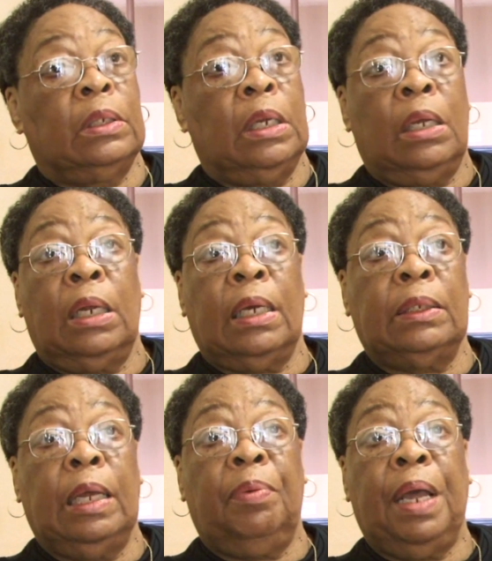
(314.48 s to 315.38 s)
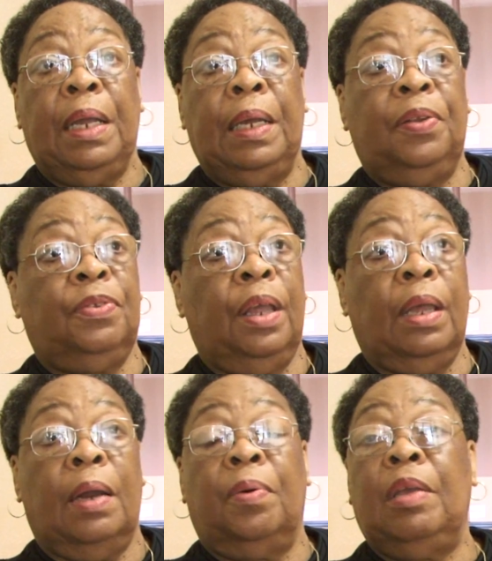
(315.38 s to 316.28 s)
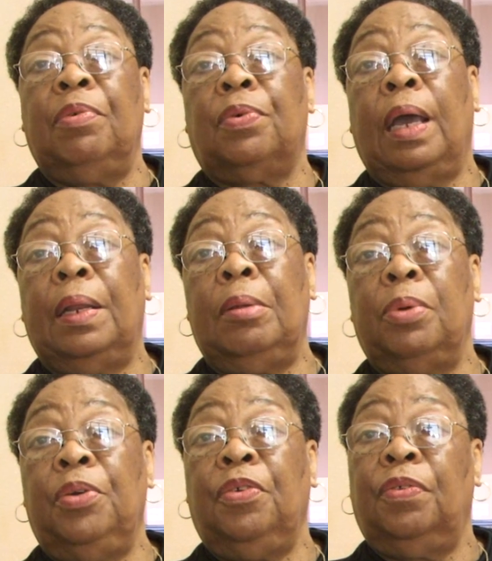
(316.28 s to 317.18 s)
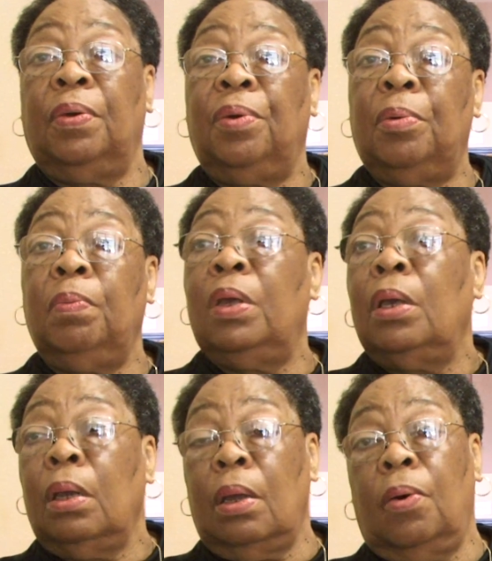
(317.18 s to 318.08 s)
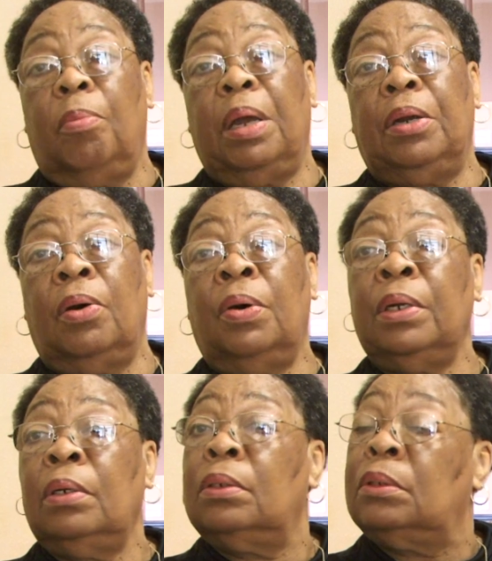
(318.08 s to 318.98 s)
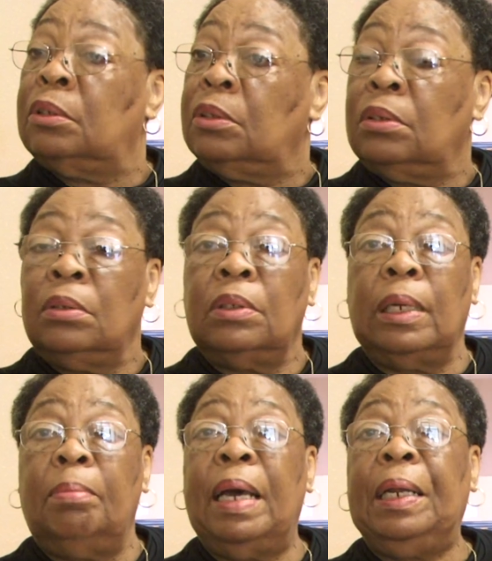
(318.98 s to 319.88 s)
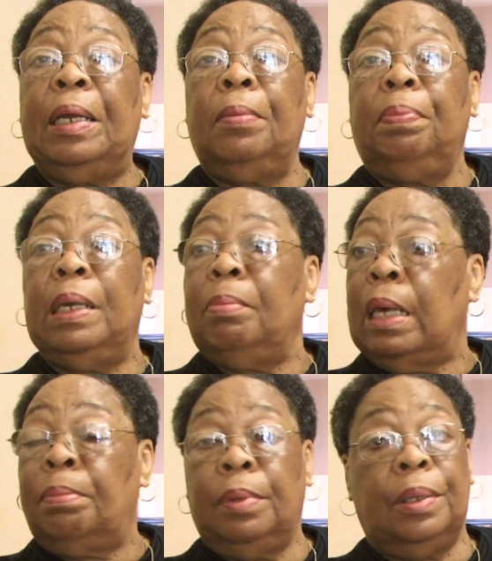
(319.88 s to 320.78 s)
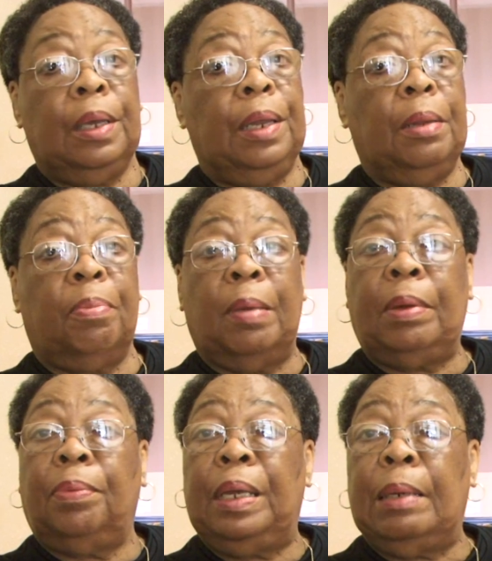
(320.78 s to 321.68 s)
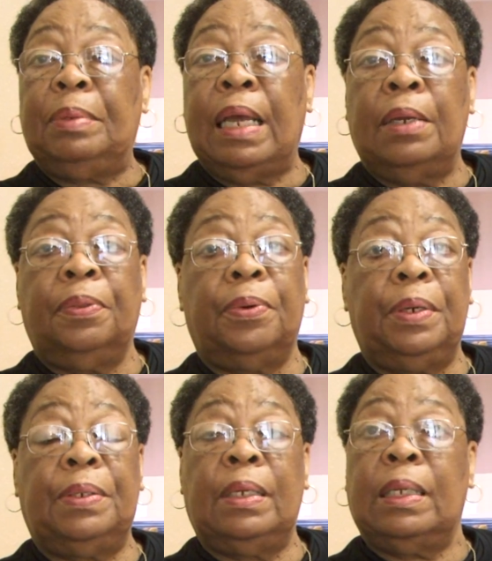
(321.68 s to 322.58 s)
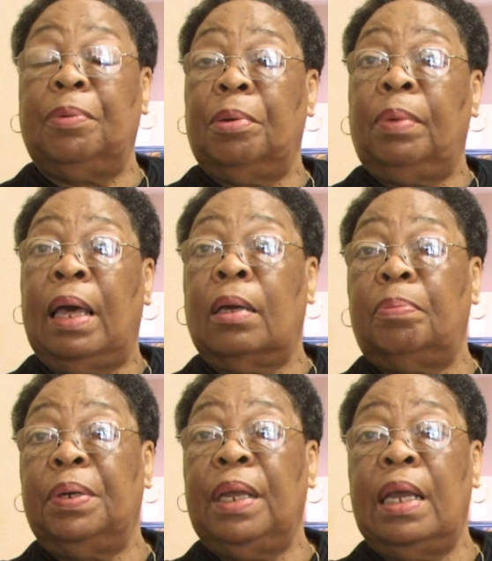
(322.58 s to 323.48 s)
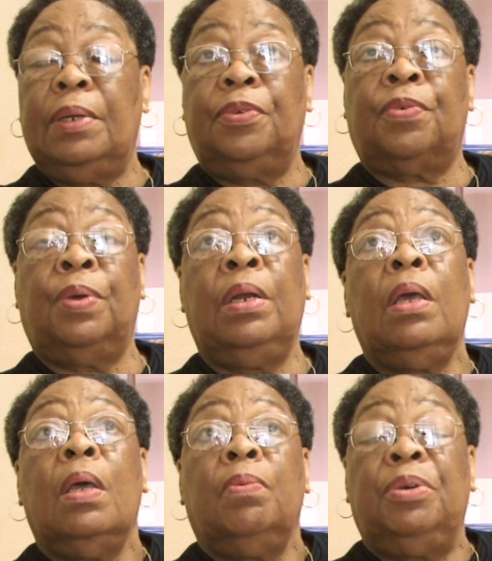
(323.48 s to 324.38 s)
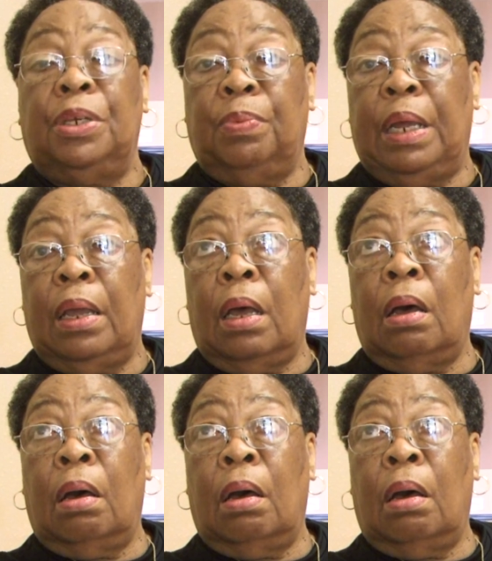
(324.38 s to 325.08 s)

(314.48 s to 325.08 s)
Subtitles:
Well, like I said, when I get sick, I don't even try the emergency room. Call my daughter. Somebody come pick me up, and you bring me way uptown, 3600 block of Britannia Street, which is where